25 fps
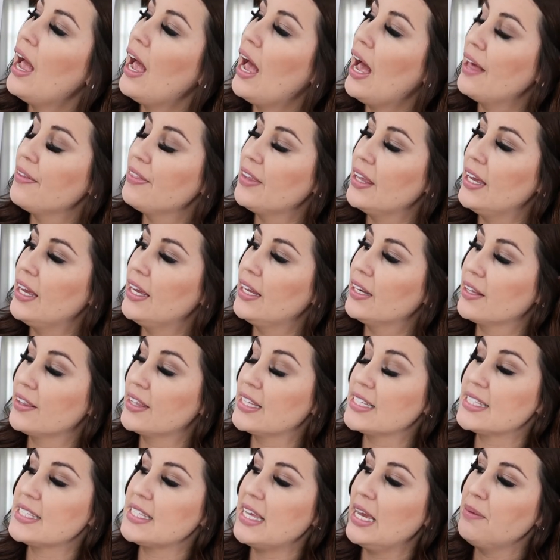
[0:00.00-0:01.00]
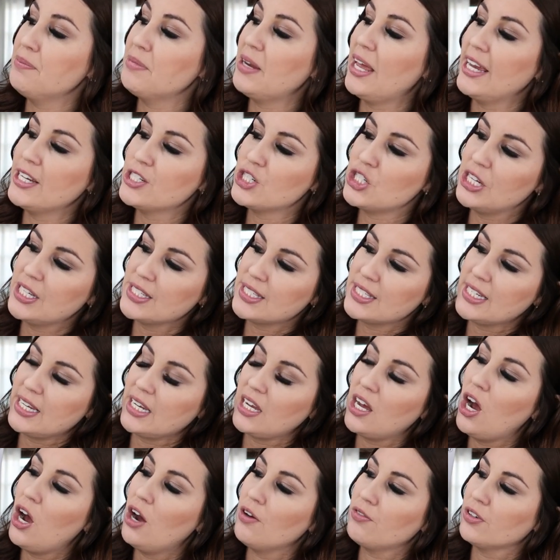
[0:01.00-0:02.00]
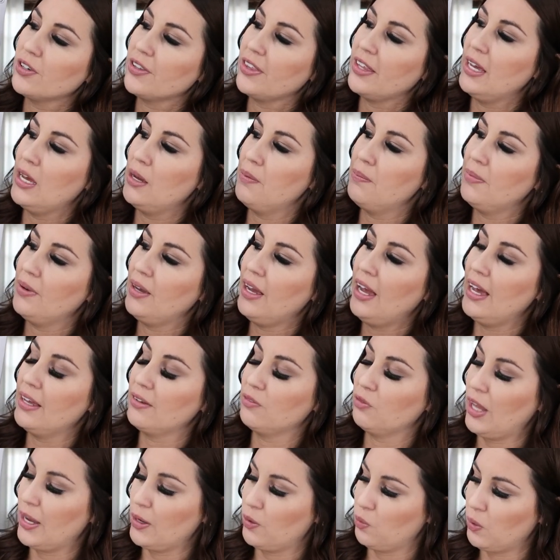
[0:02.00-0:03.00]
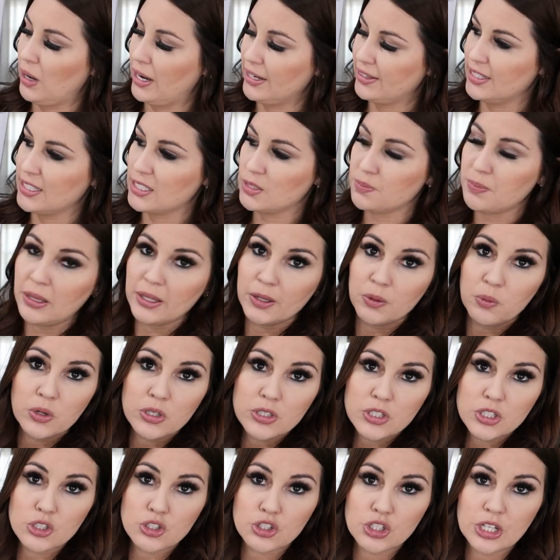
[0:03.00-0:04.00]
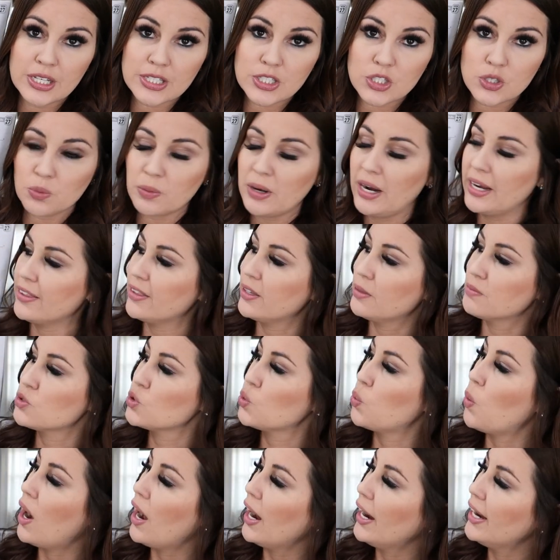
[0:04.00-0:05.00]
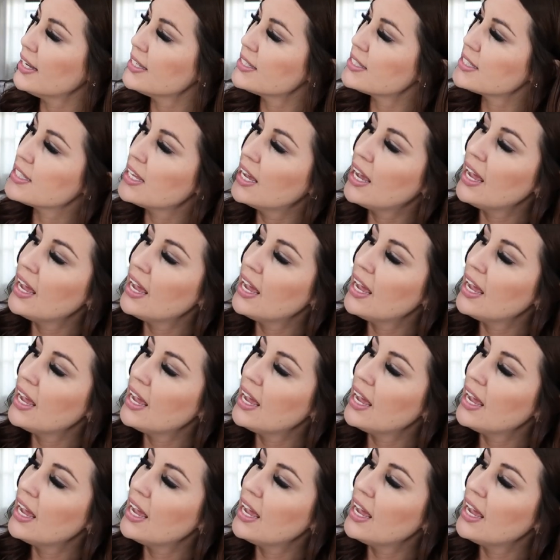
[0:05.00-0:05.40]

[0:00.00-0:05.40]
and then the same day she has to cover them and like write the spelling words. So she has to write them twice.